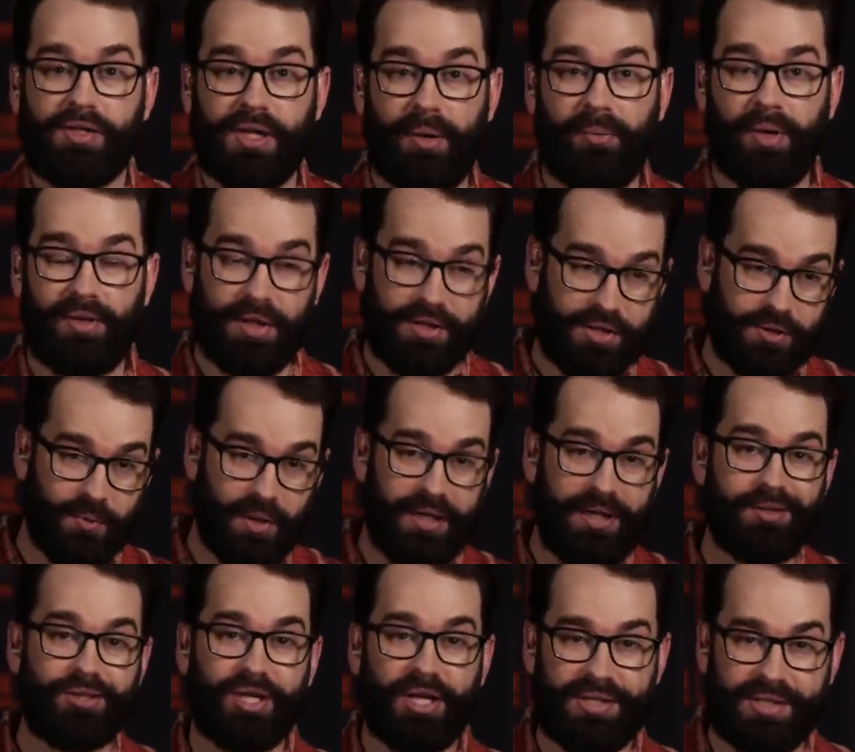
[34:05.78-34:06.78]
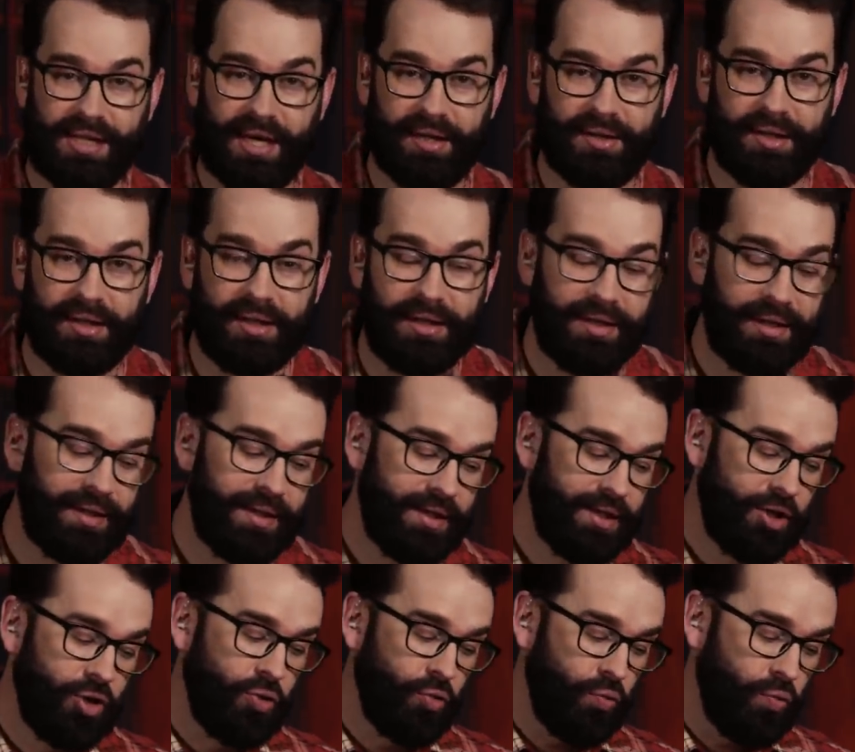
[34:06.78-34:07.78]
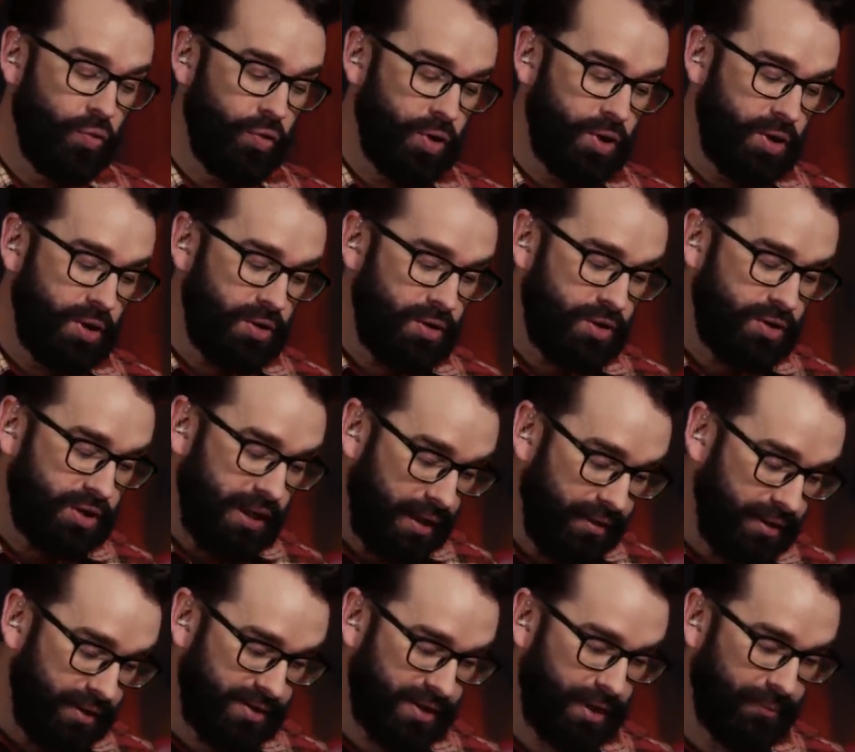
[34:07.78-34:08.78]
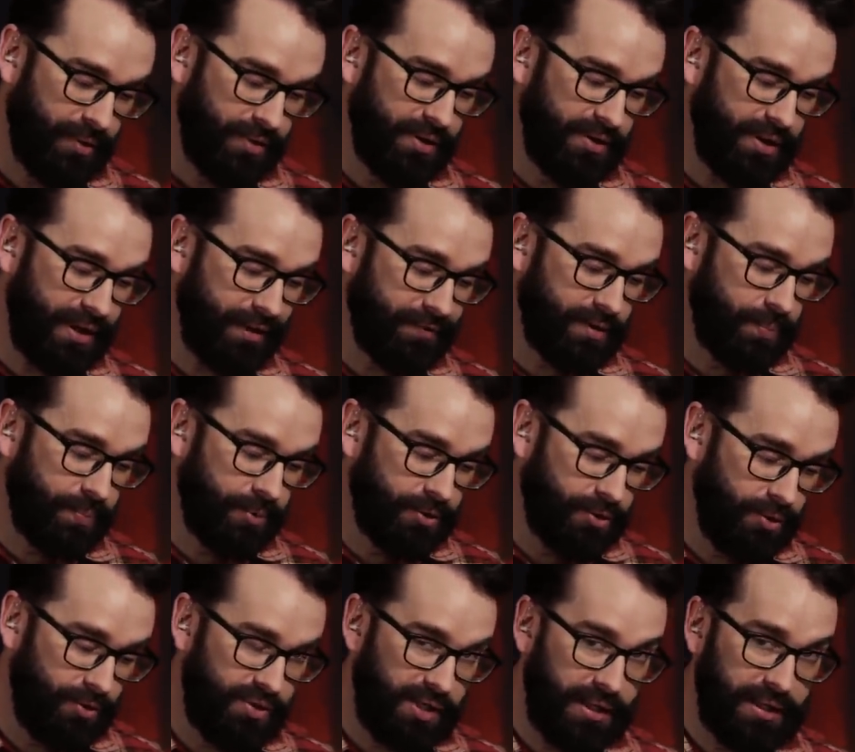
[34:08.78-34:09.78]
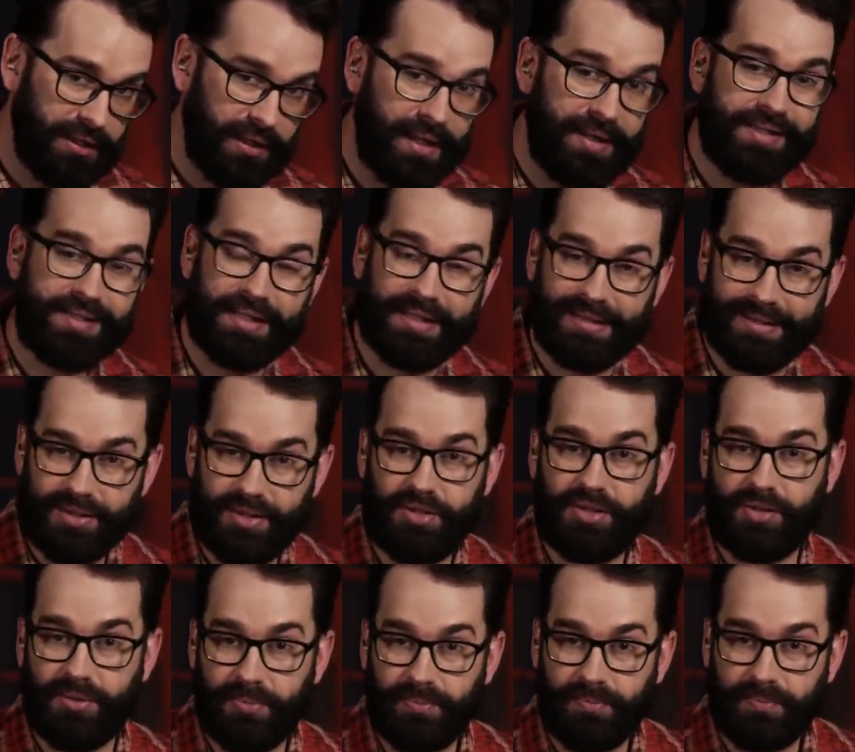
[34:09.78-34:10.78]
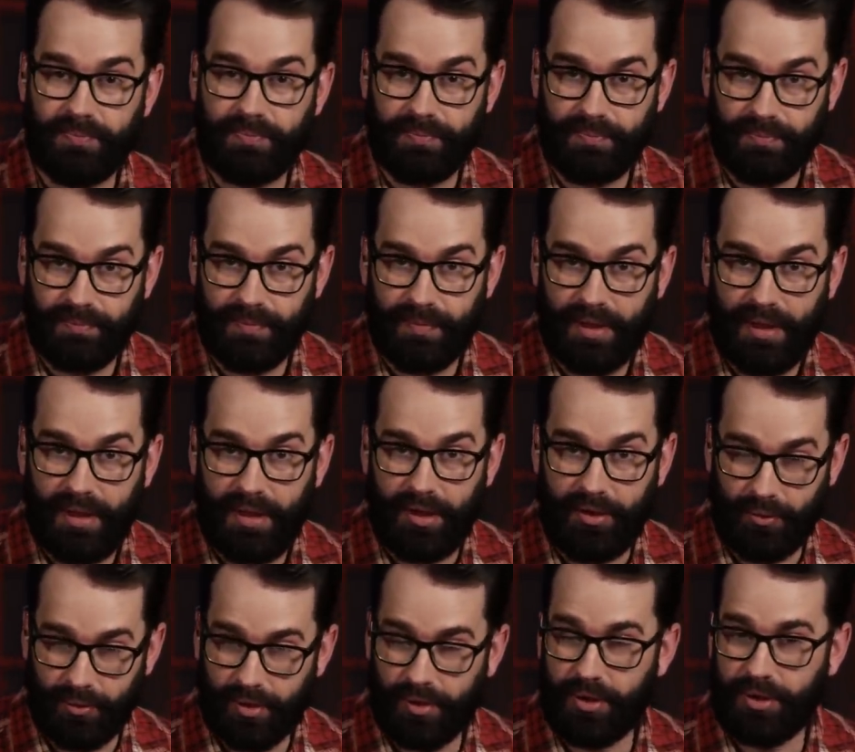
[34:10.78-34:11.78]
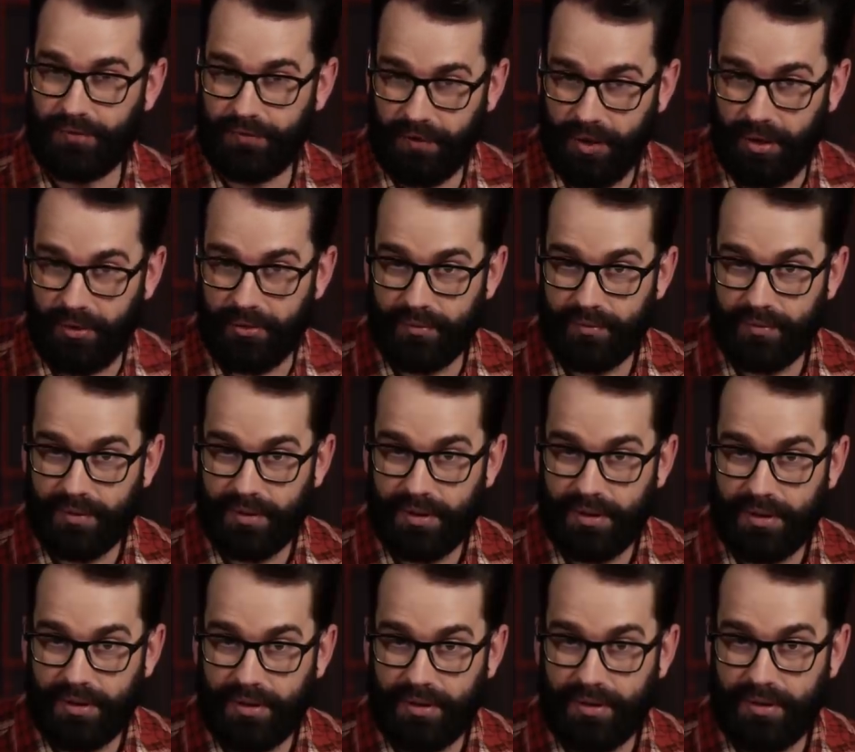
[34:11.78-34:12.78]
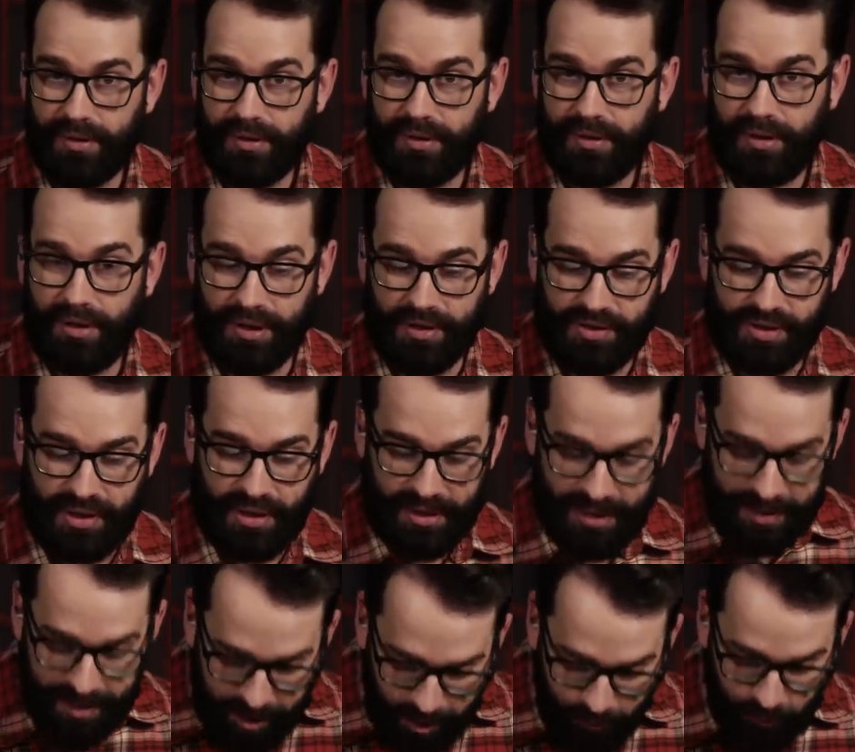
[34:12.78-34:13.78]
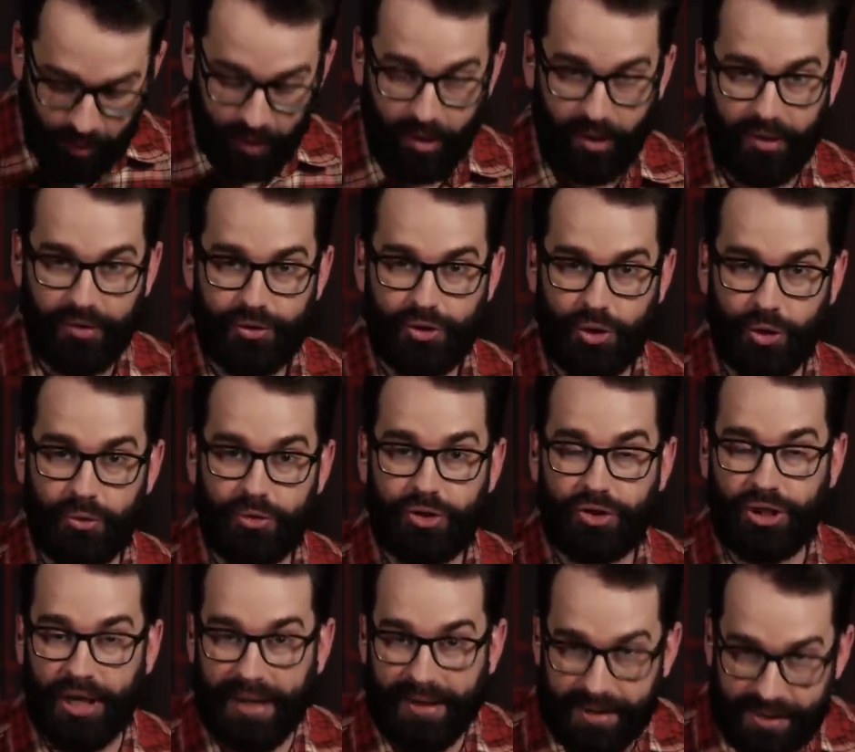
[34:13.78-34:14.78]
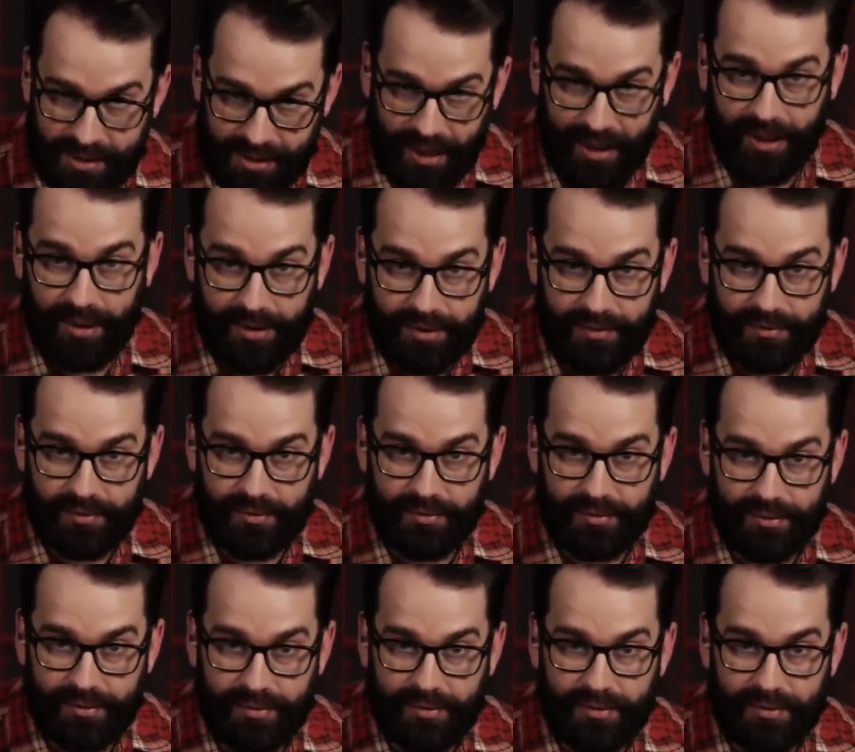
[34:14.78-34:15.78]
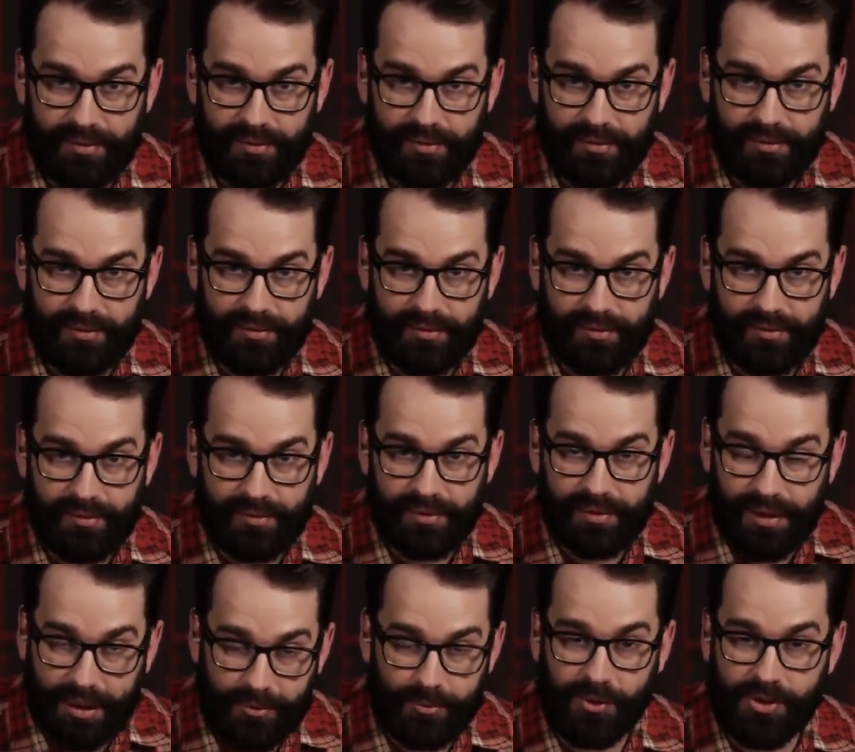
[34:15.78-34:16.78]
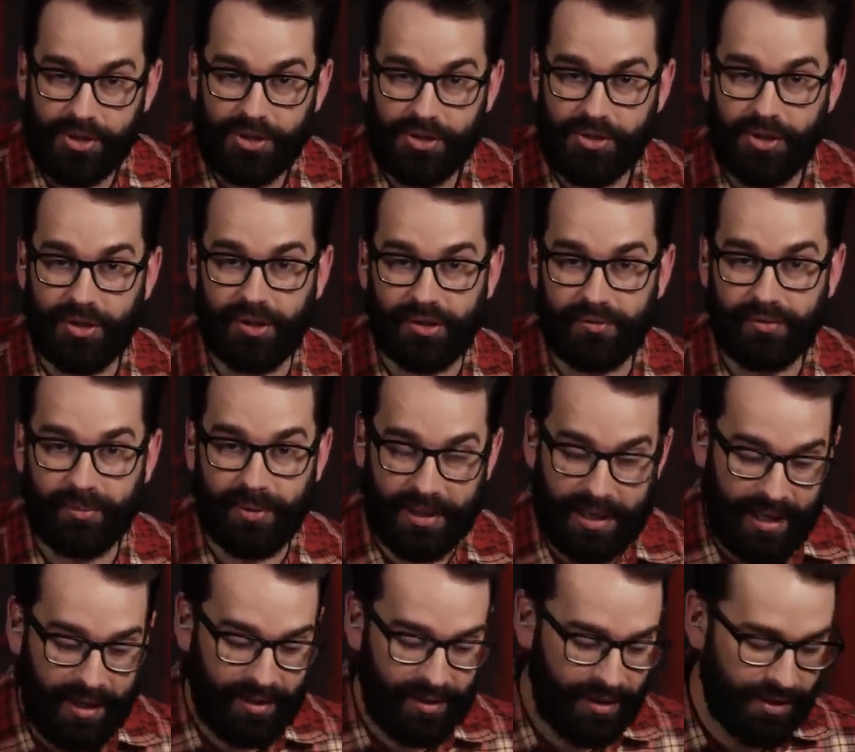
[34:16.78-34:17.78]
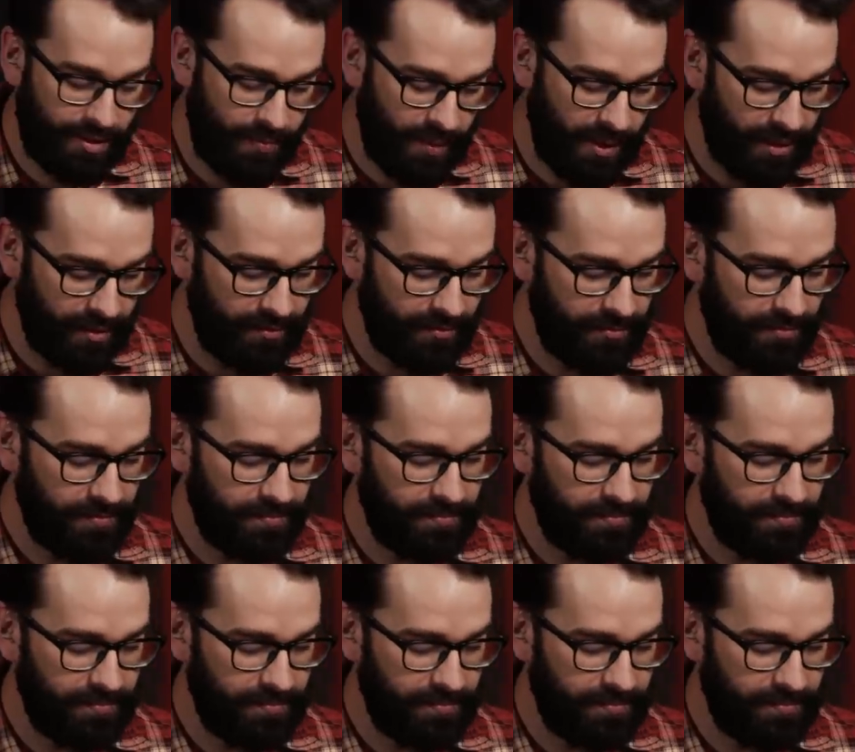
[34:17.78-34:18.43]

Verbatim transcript: someone, this is what he just said, telling someone that they have to produce a license in order to vote is equal to genocide. That's what we just heard from a guy on ESPN.